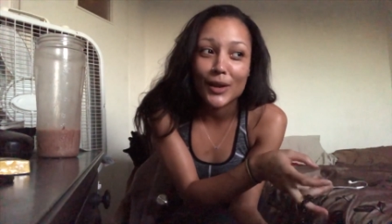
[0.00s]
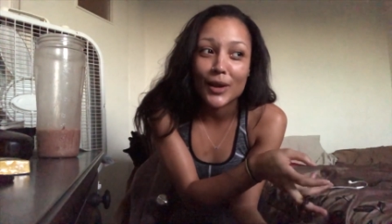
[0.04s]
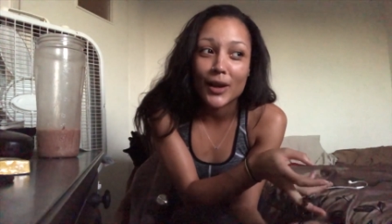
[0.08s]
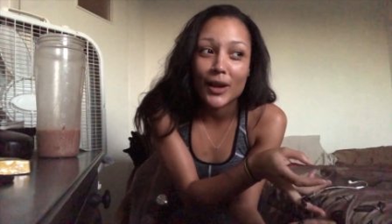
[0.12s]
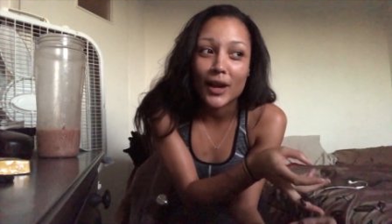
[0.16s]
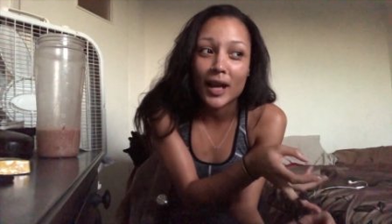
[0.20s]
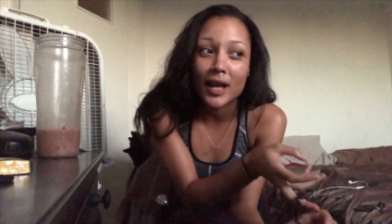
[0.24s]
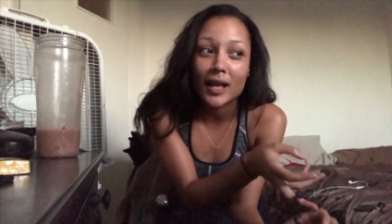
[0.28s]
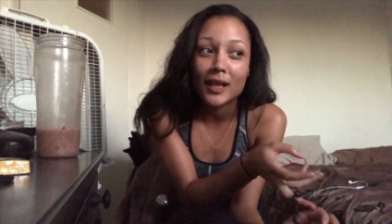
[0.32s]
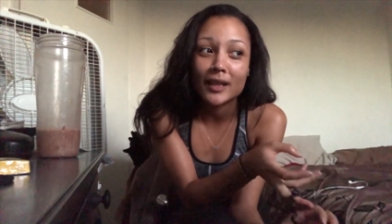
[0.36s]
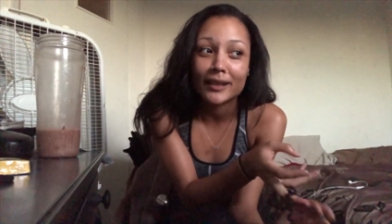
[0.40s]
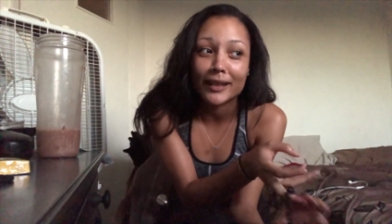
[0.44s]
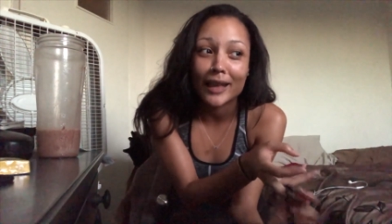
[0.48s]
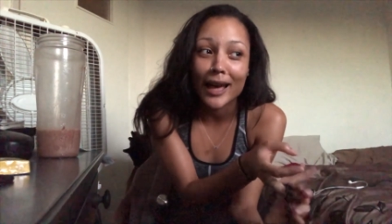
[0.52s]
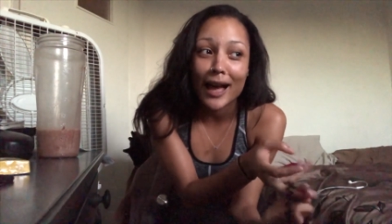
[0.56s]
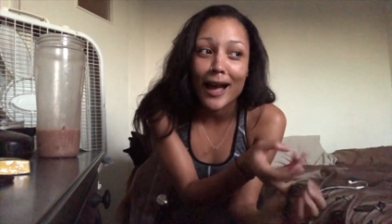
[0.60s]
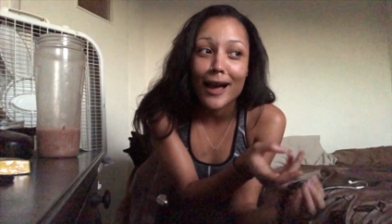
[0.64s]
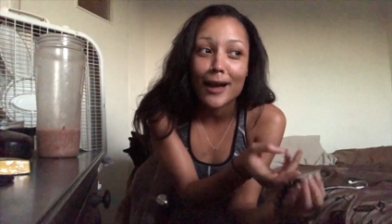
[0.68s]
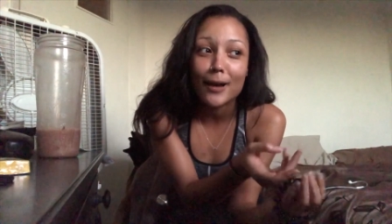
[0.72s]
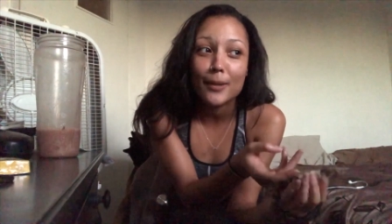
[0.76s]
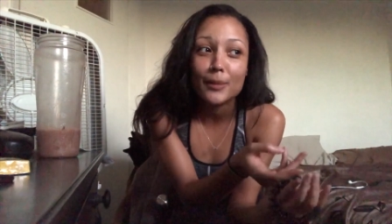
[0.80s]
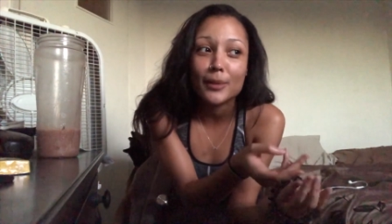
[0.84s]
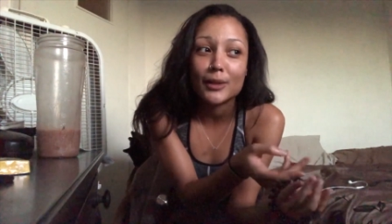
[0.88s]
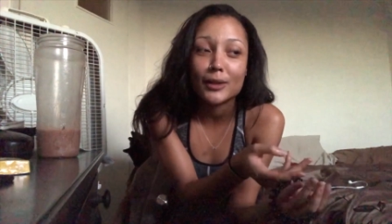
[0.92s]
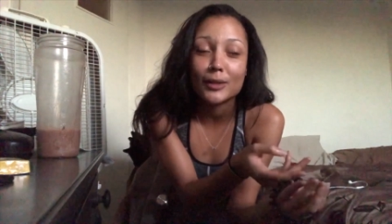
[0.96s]
a
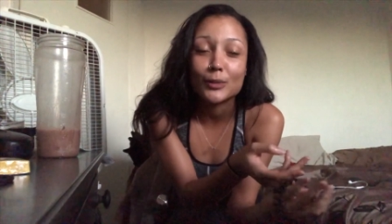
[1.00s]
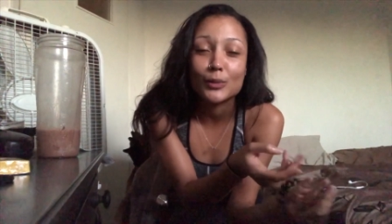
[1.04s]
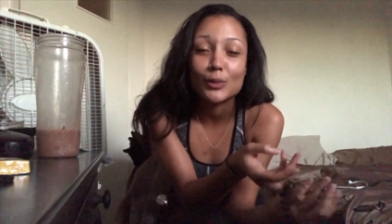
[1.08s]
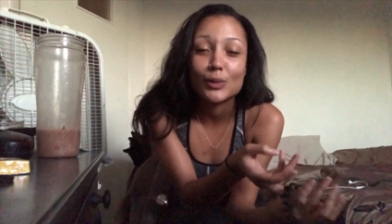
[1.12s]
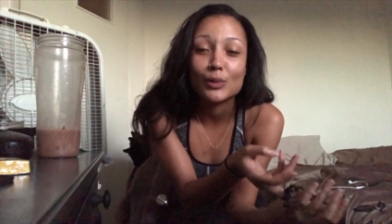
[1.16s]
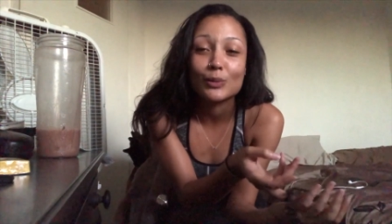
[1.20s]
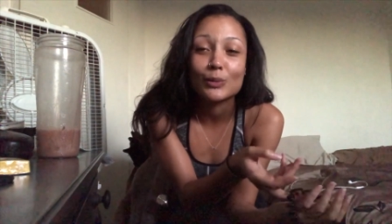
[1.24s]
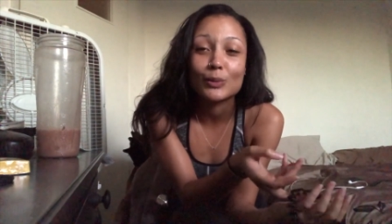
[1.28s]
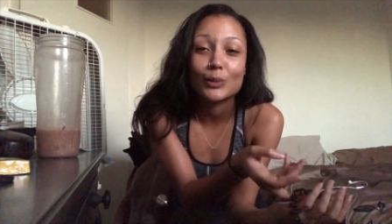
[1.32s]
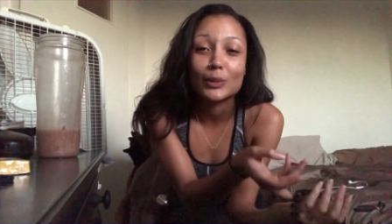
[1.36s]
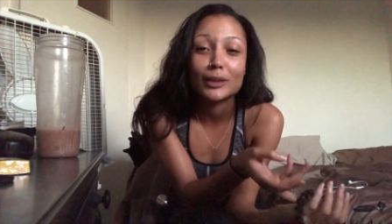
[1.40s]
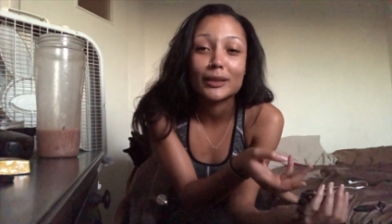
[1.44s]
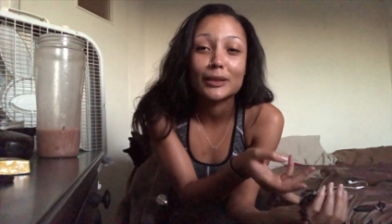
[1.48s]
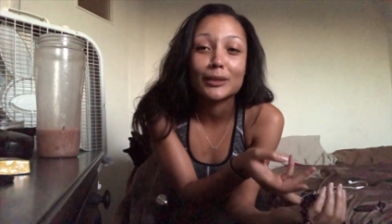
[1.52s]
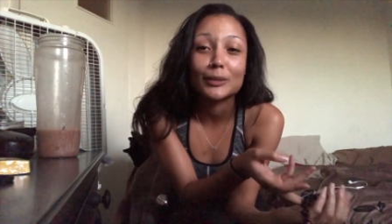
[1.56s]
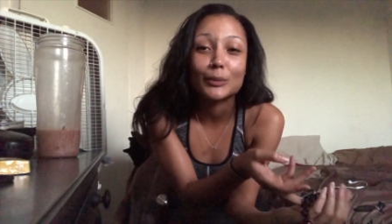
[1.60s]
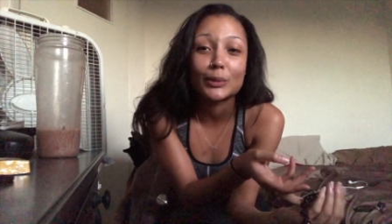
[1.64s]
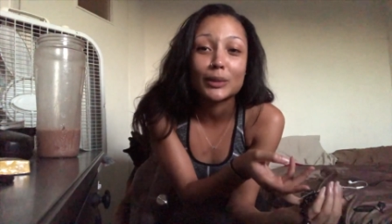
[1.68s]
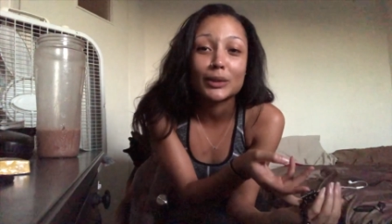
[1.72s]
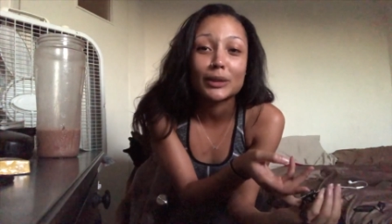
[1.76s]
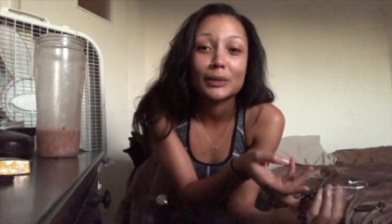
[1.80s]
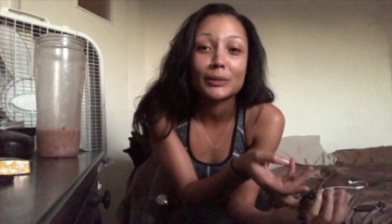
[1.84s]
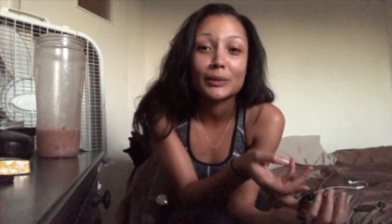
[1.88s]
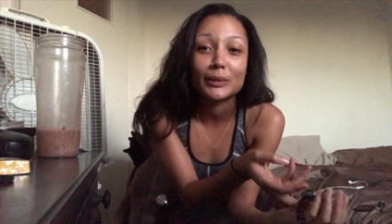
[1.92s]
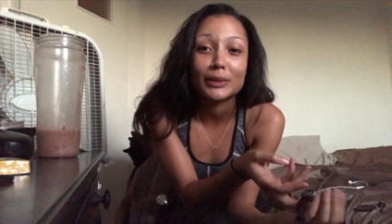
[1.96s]
collab and it was really,
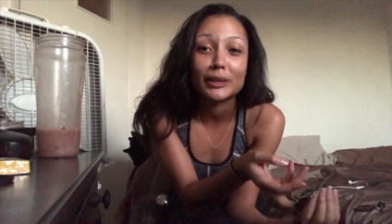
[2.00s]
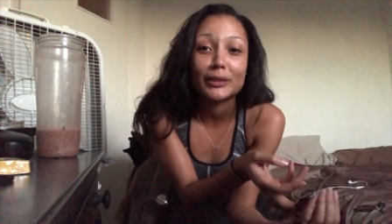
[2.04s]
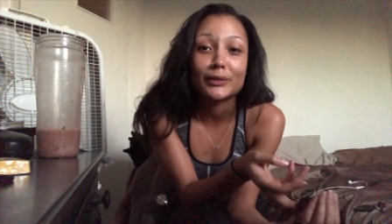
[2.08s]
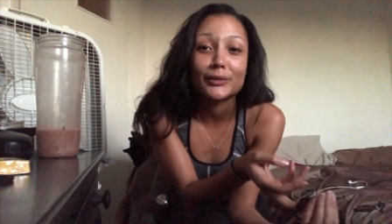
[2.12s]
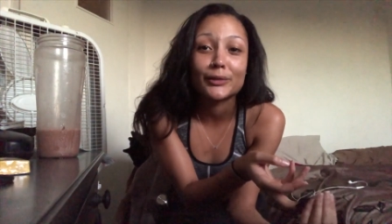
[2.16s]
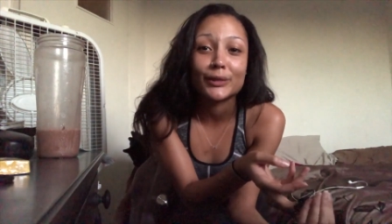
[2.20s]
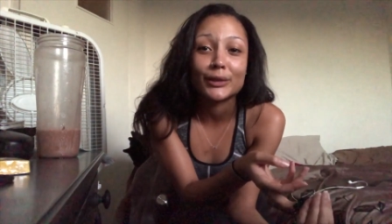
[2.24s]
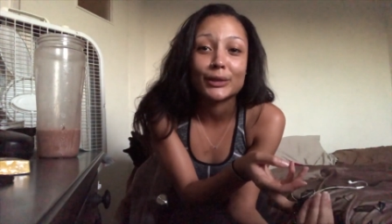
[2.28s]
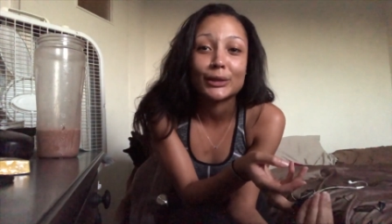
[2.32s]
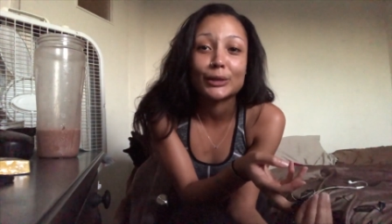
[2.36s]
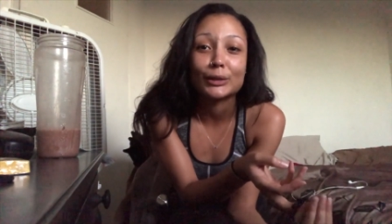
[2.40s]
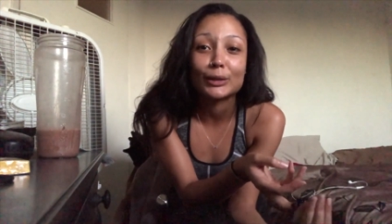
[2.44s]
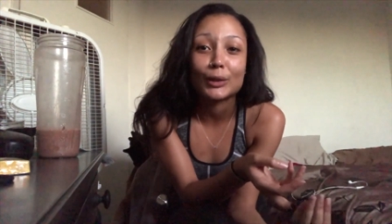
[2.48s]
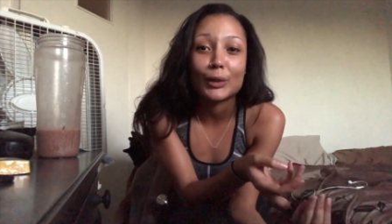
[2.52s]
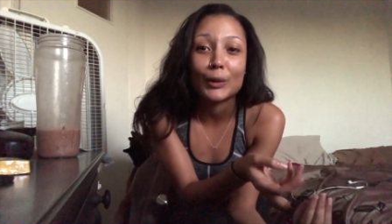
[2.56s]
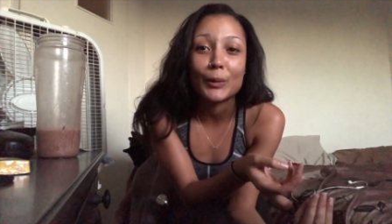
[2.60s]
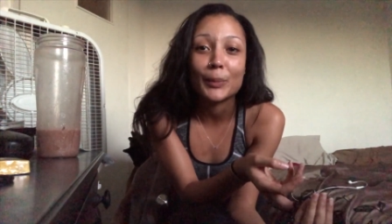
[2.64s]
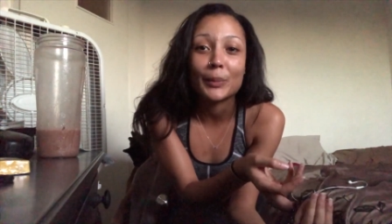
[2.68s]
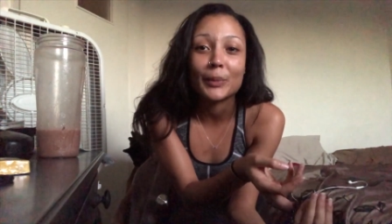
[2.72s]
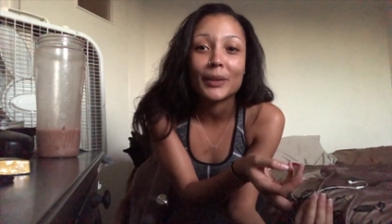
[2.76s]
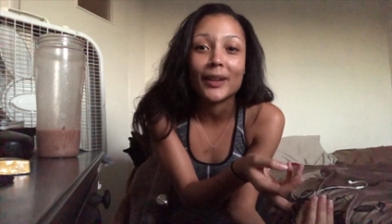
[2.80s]
really, really freaking dope.